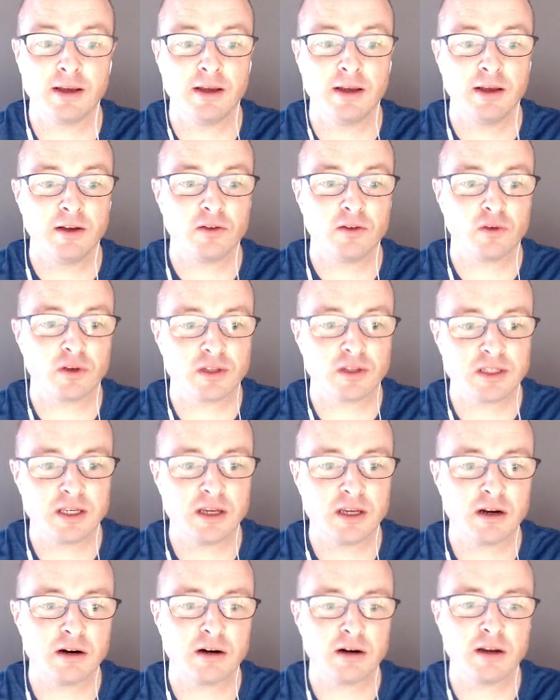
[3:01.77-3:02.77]
So you can see
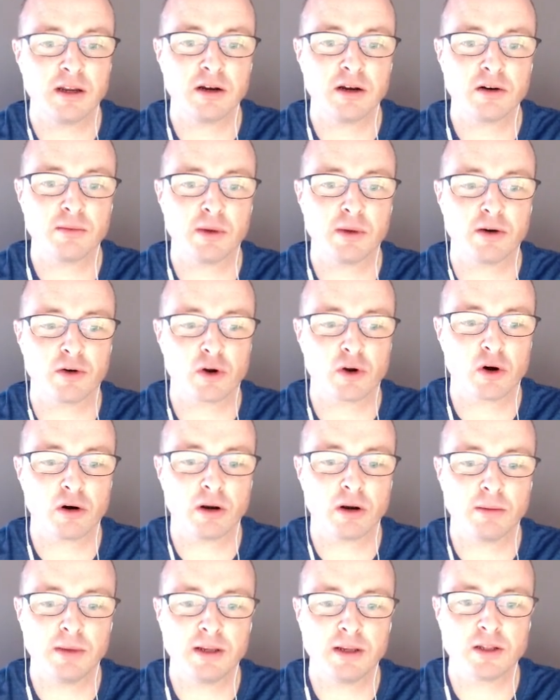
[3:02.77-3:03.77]
here are my
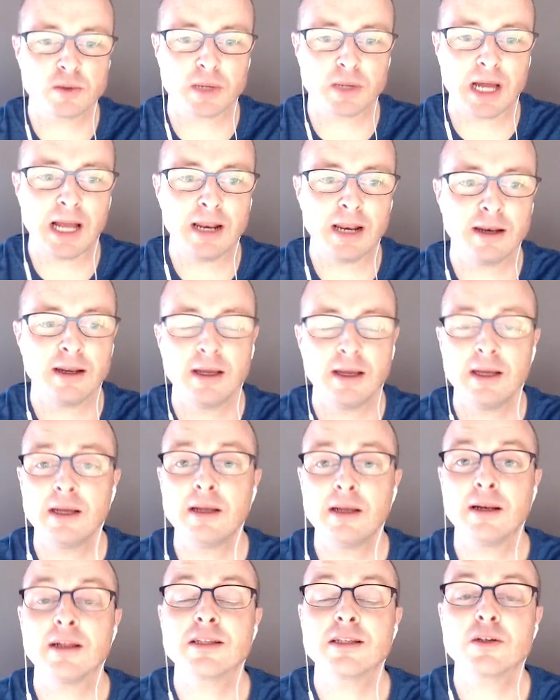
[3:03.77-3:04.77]
recurring meetings with Alan.
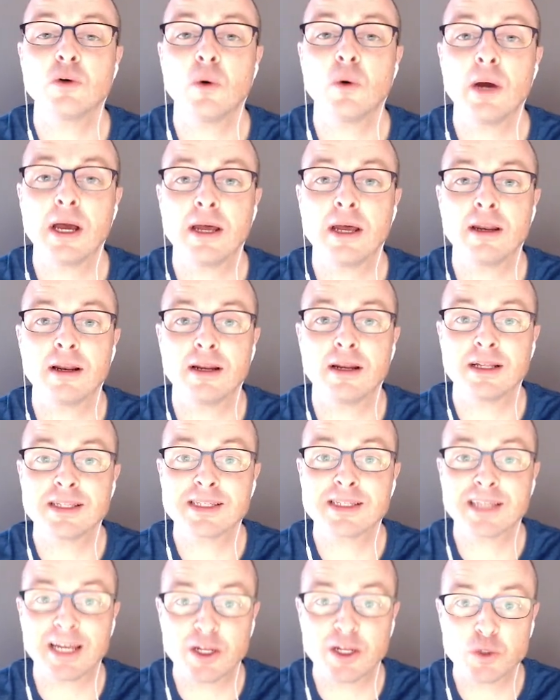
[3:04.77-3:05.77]
Let's go ahead and let's
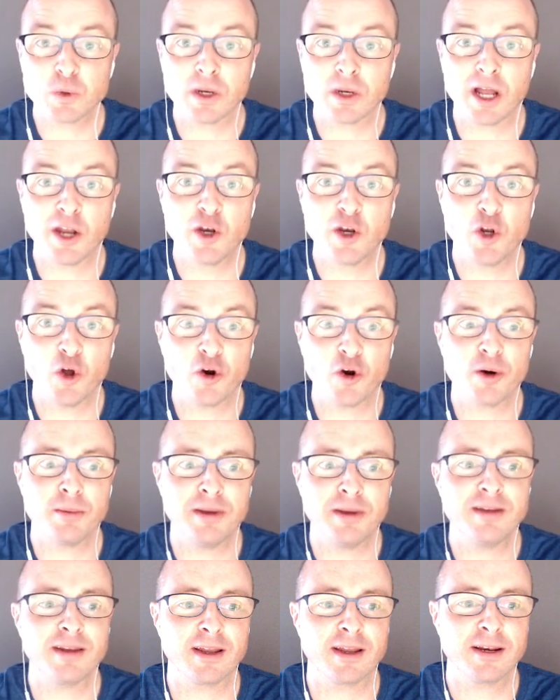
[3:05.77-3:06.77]
schedule another
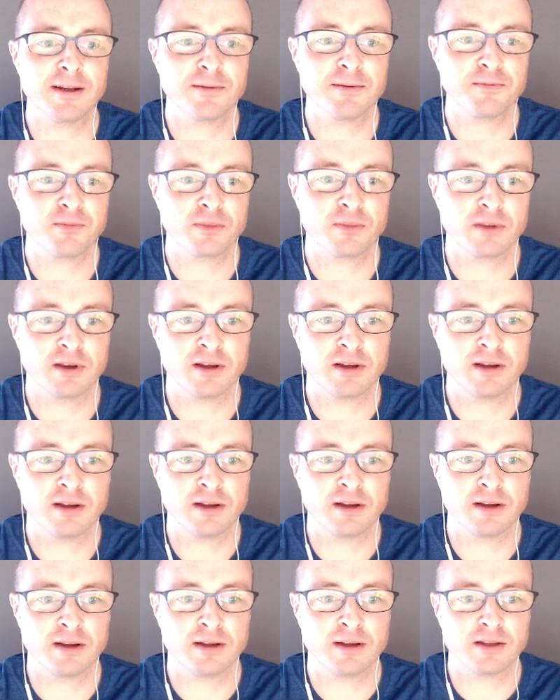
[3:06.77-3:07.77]
meeting.
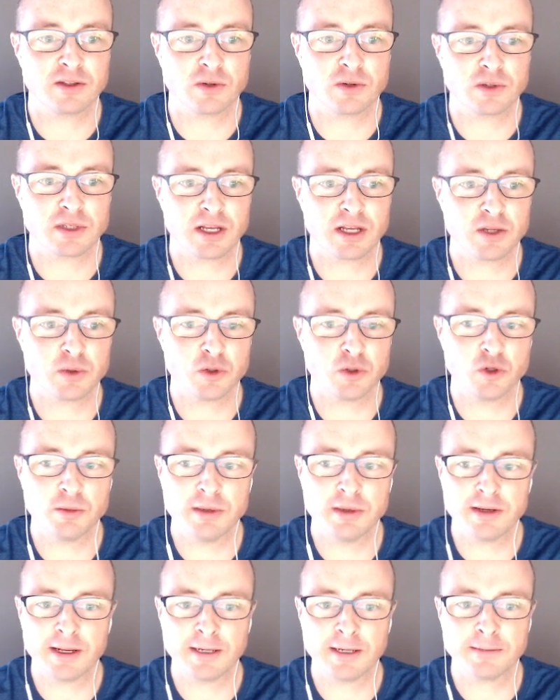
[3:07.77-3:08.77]
So schedule new
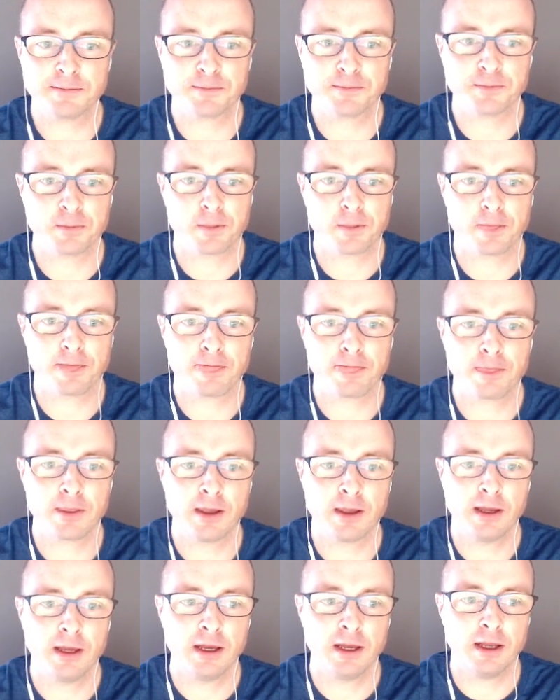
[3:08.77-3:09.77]
meeting.
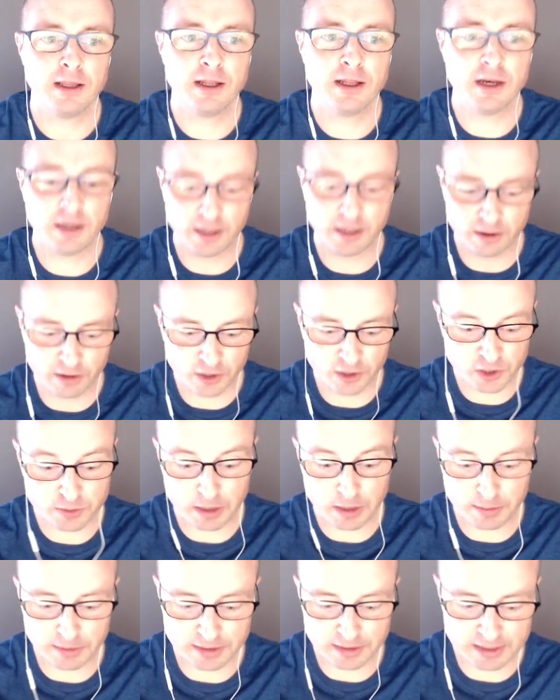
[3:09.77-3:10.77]
And then in here, I just
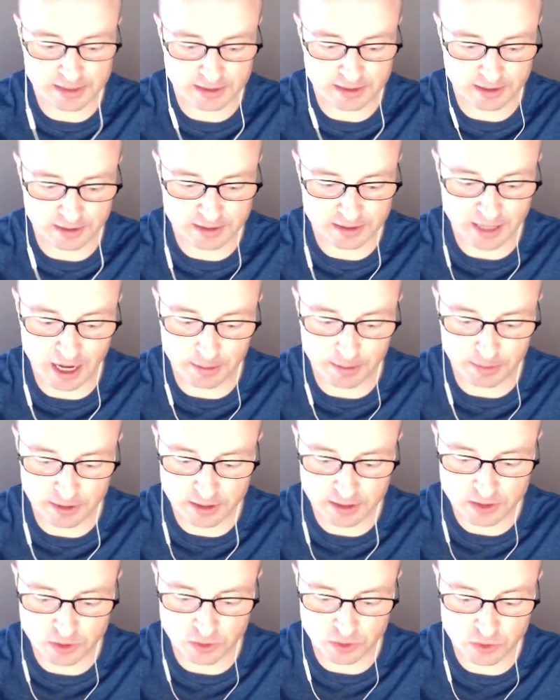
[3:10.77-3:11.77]
pop in the
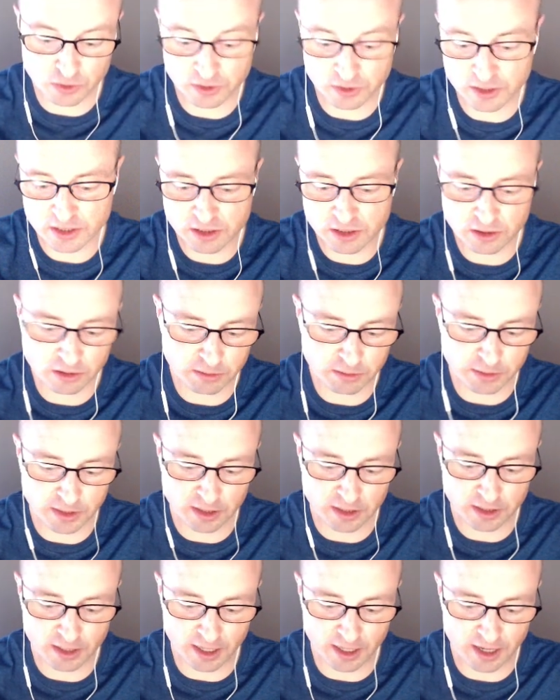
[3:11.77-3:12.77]
topic. So this could
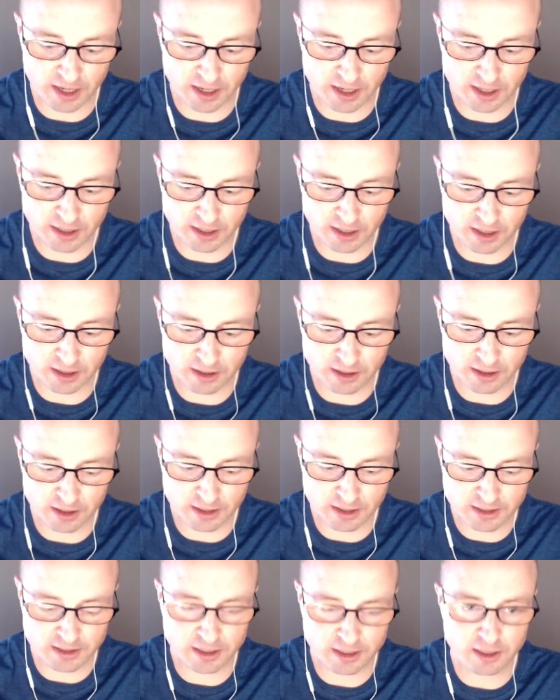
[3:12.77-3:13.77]
be,
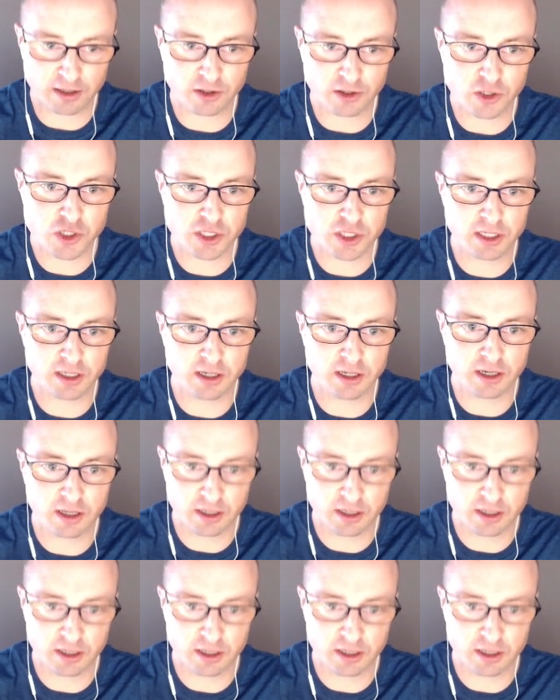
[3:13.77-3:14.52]
let's say, Oisin